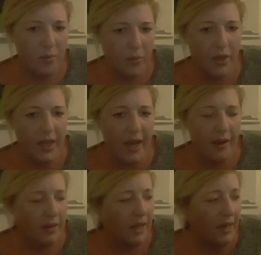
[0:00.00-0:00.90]
But yeah,
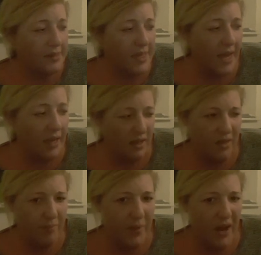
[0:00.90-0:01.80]
like I say,
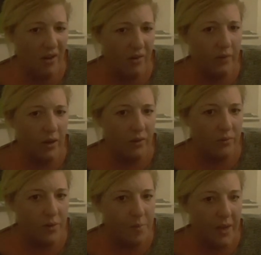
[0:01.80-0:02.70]
you're better off going
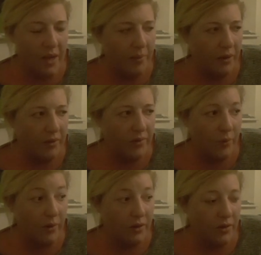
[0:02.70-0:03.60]
through PayPal if you
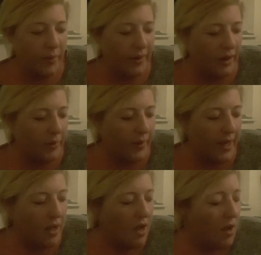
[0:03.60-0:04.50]
want to do it that
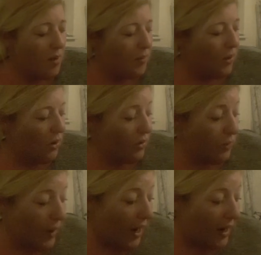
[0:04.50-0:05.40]
way. But
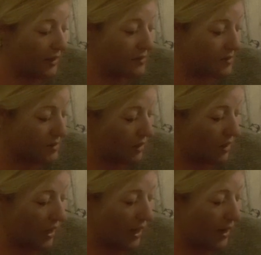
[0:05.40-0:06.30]
otherwise,
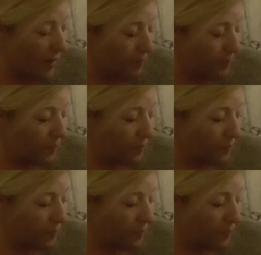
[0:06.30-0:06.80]
if